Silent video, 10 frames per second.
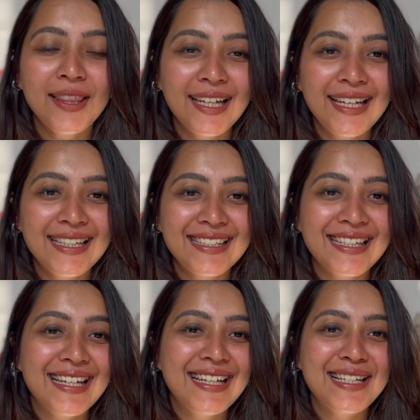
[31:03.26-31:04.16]
the list
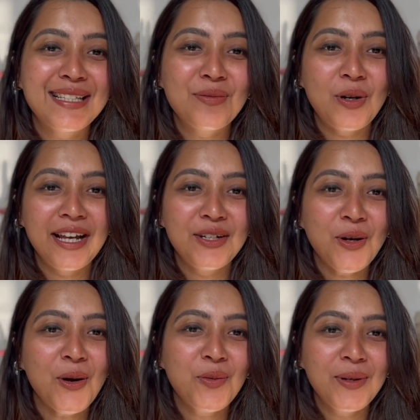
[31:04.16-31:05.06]
is What I
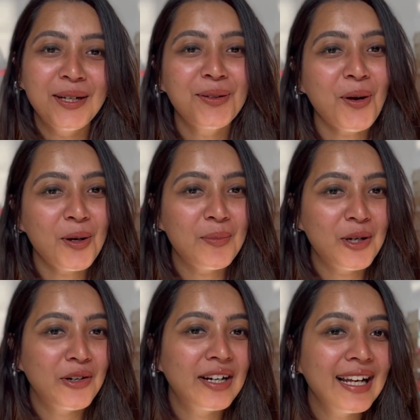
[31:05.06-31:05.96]
Talk When I Talk
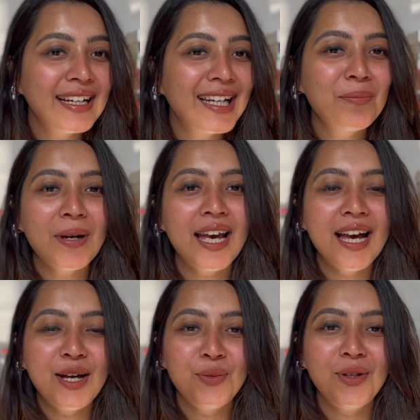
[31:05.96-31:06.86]
About Running by
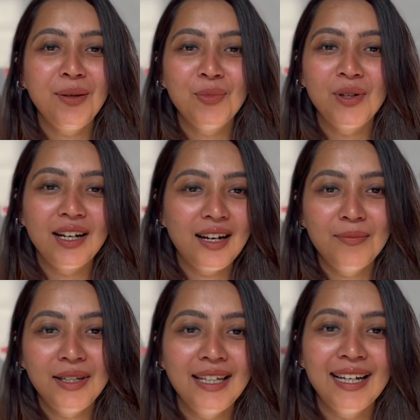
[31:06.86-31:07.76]
Haruki
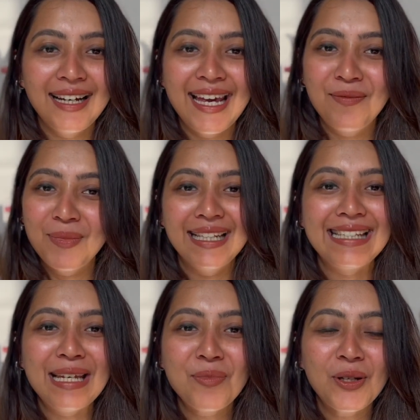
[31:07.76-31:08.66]
Murakami, again by the
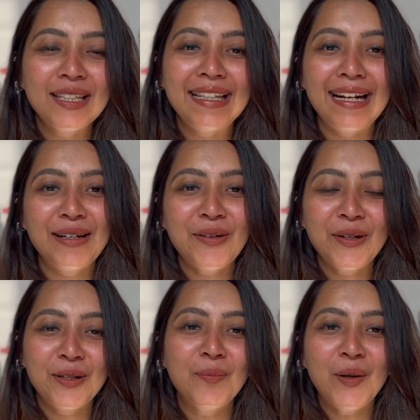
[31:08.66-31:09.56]
same author that I
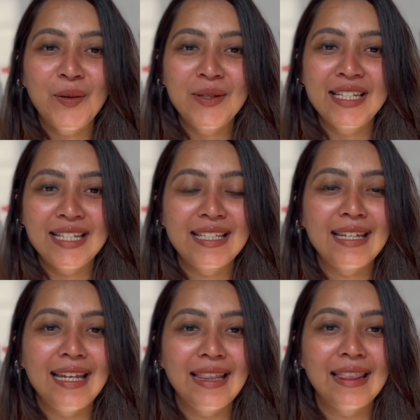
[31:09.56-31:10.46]
talked about just
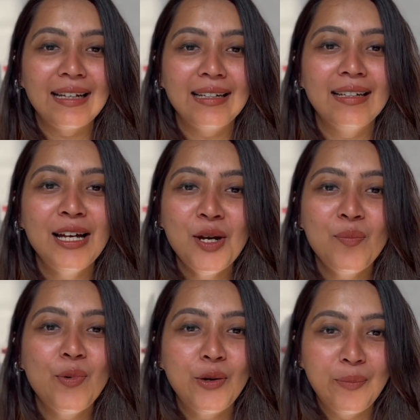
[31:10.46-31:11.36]
in the
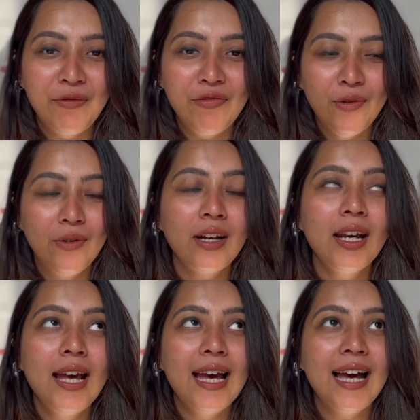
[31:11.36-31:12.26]
book before.
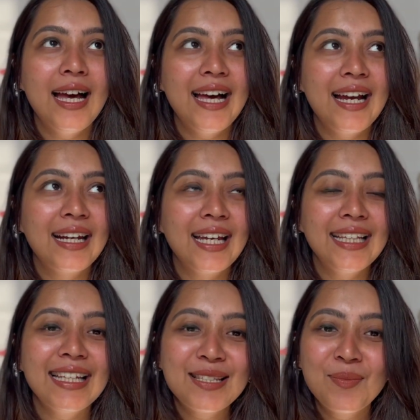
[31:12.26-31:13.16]
And
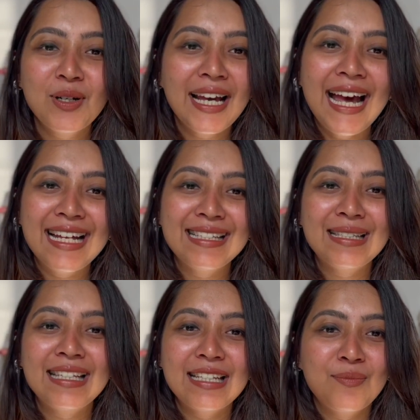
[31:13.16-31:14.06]
this book
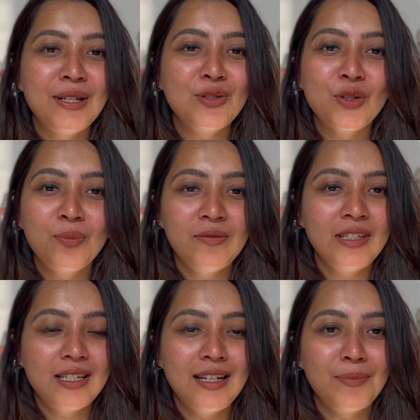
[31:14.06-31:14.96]
has just been so
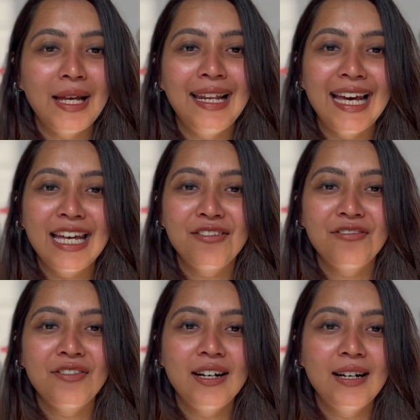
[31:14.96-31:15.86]
pivotal in my
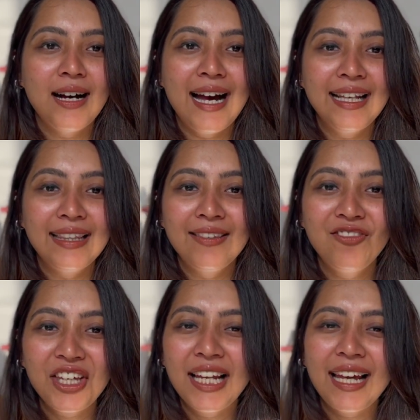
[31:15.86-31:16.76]
life. I
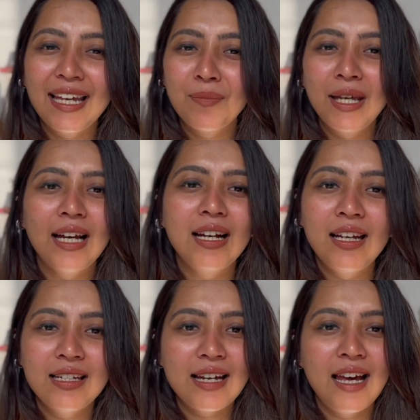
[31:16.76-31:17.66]
feel I can make an
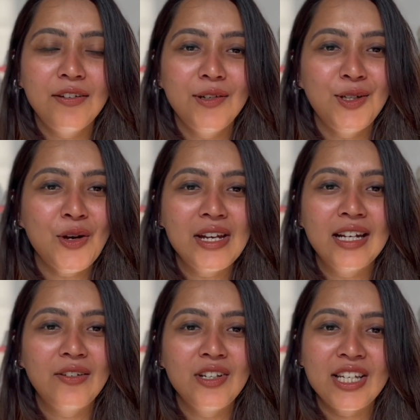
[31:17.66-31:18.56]
entire video on
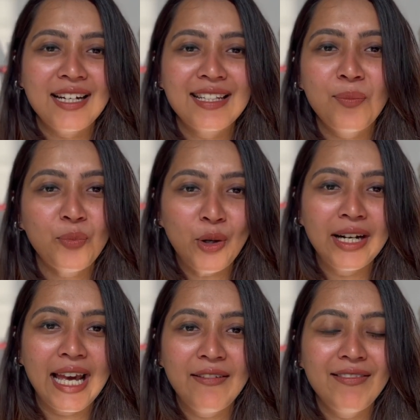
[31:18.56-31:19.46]
it, which at some point
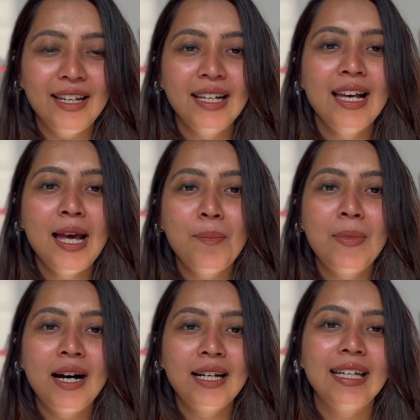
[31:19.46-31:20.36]
I will,
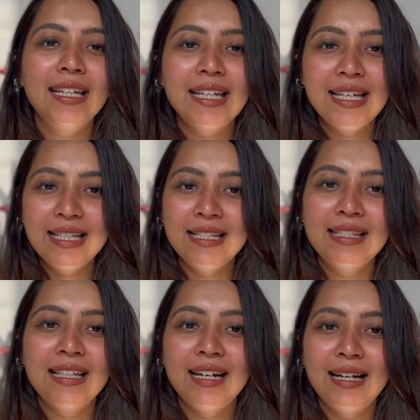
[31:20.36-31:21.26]
but it is